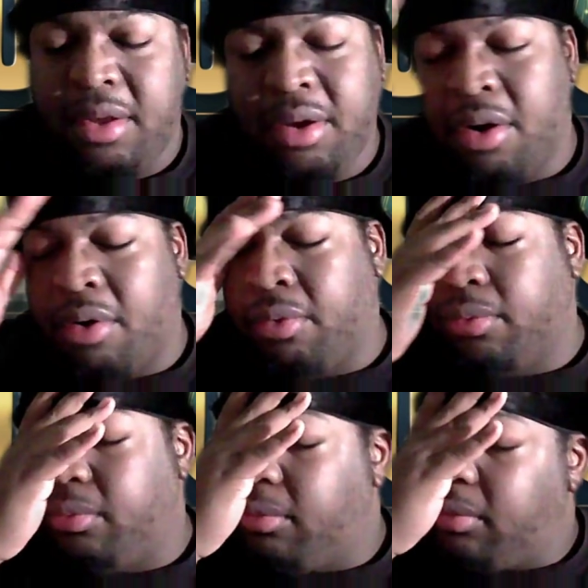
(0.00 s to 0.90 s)
you
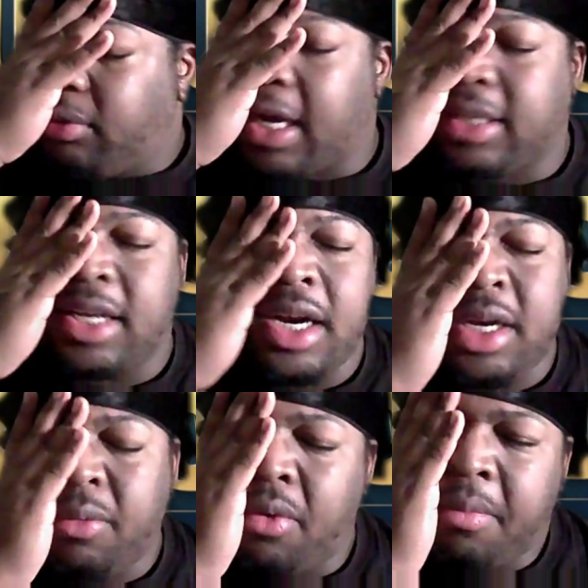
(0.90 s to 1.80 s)
know, like I said, I
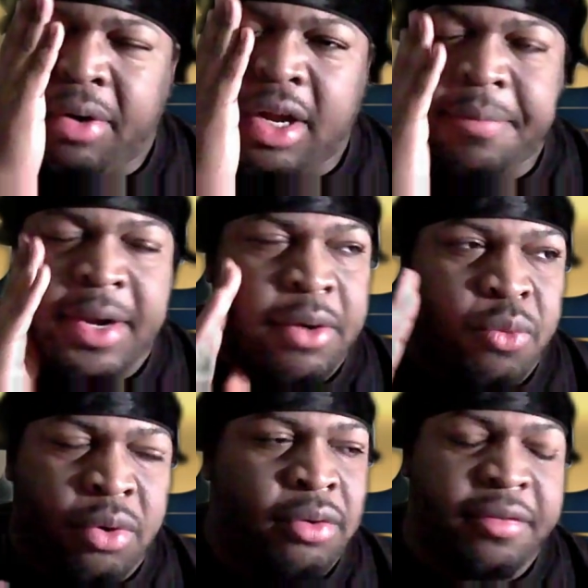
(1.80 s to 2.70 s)
didn't want to bring up any
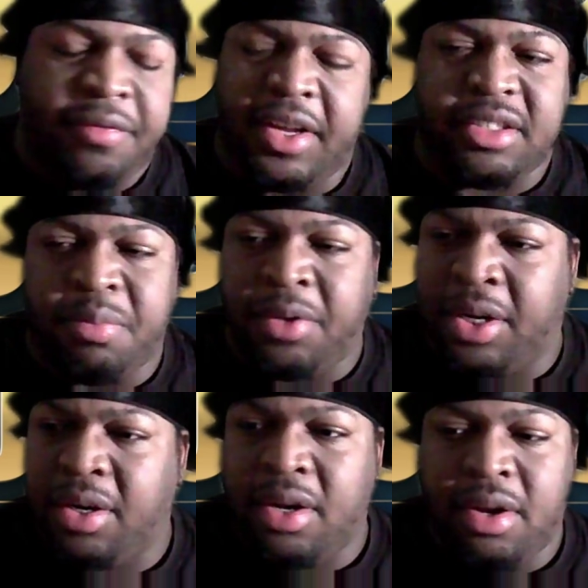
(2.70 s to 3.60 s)
world events,
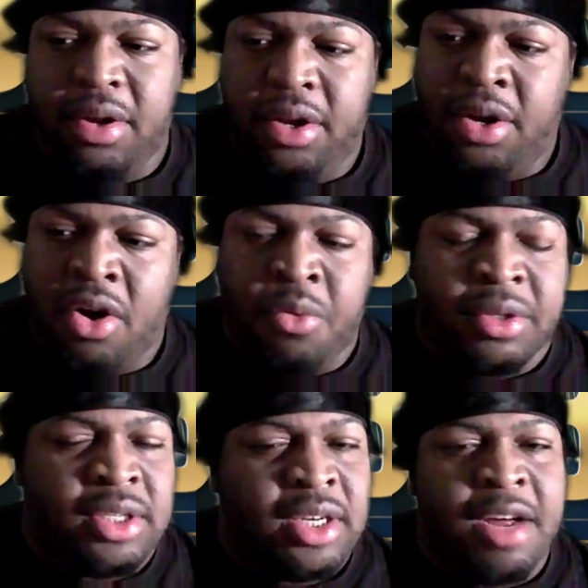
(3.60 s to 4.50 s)
but, you know,
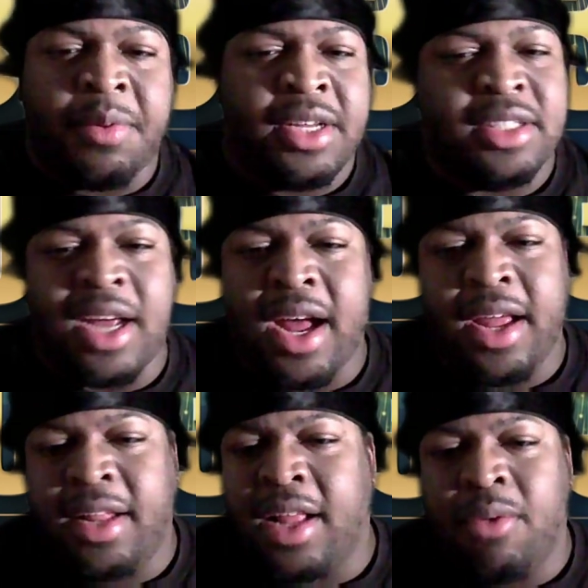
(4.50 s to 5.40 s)
with celebrities
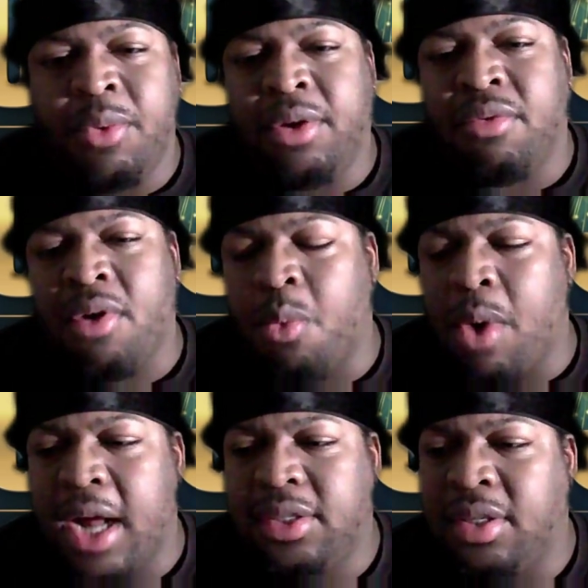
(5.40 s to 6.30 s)
dying that we grew up
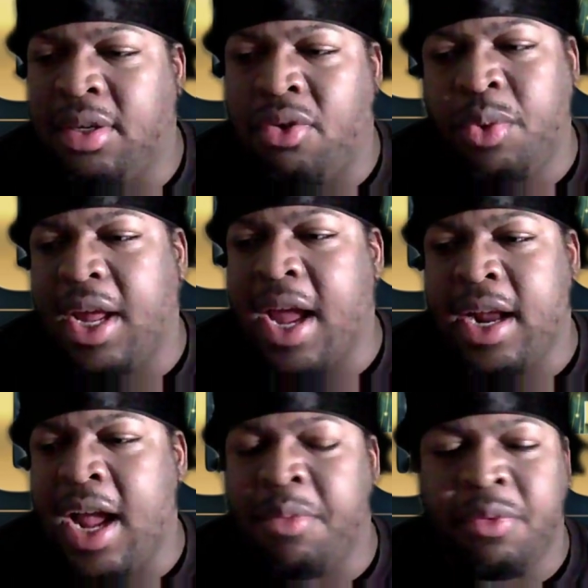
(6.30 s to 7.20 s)
watching or we
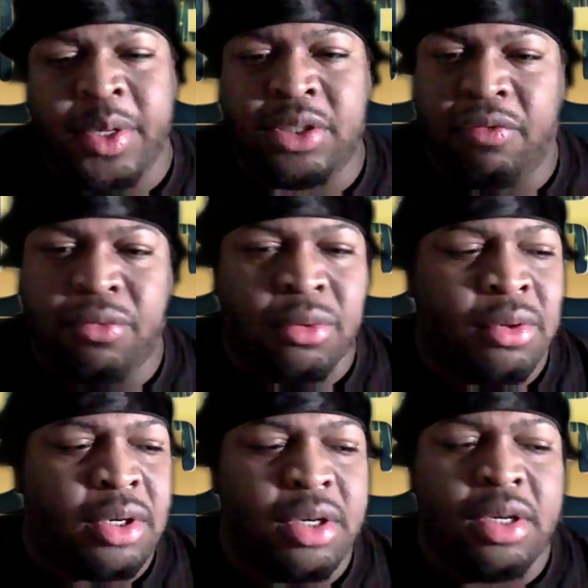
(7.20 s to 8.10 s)
had admiration
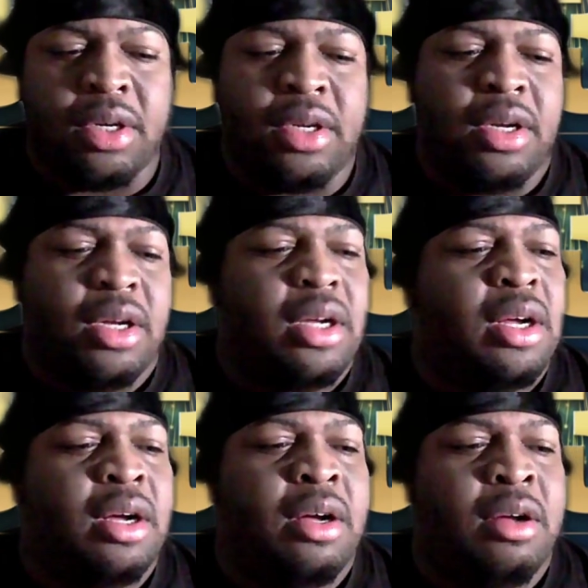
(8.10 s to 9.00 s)
for,
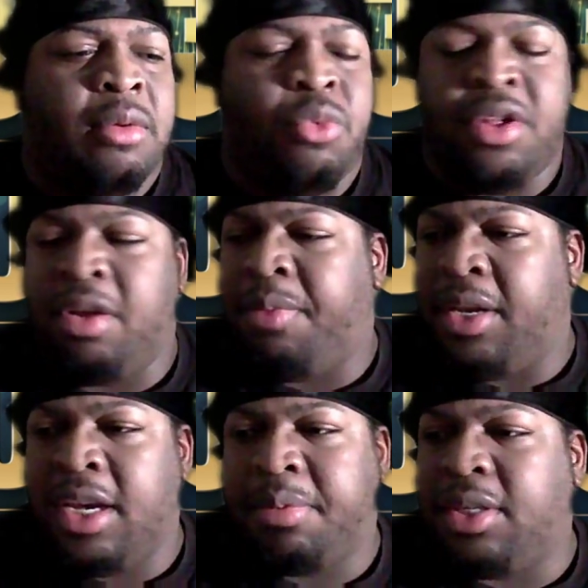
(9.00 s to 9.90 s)
um, whether it
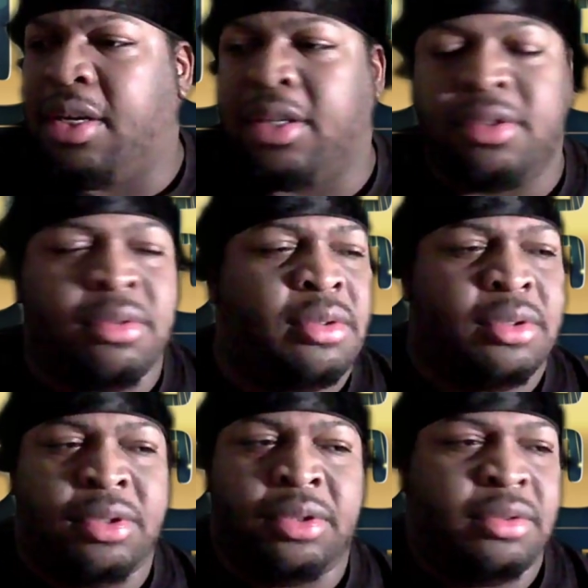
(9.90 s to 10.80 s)
be Nipsey Hussle
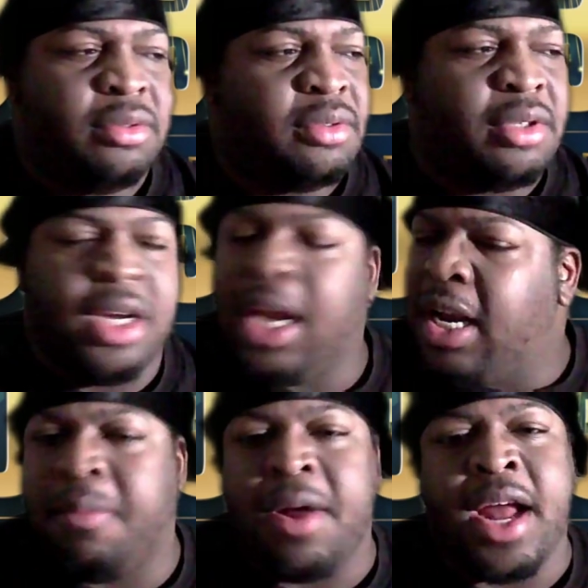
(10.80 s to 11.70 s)
or
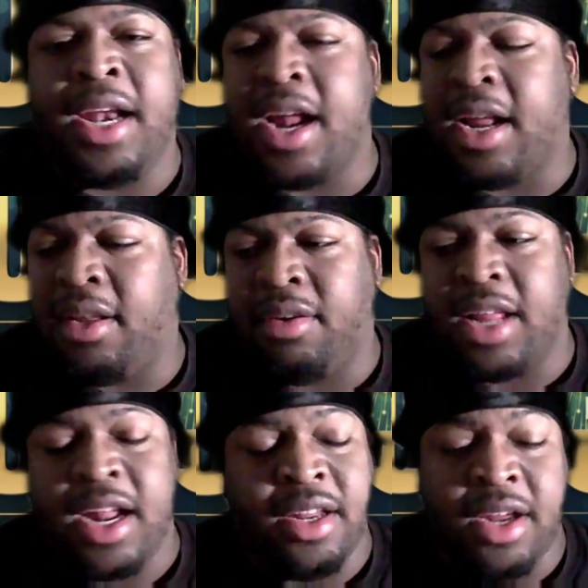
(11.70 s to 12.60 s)
anybody that
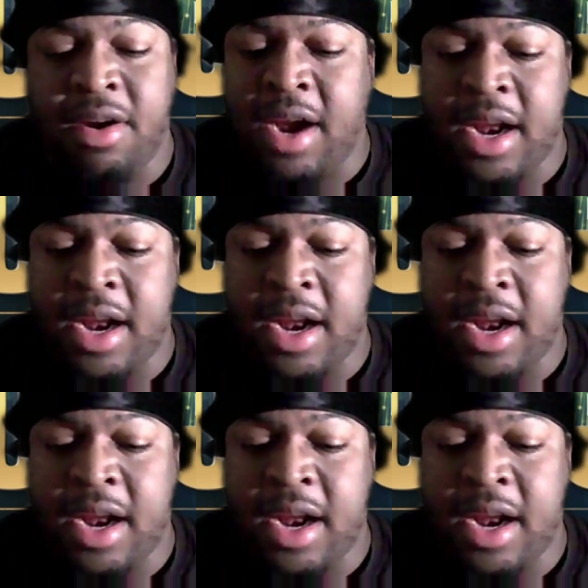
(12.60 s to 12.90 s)
that year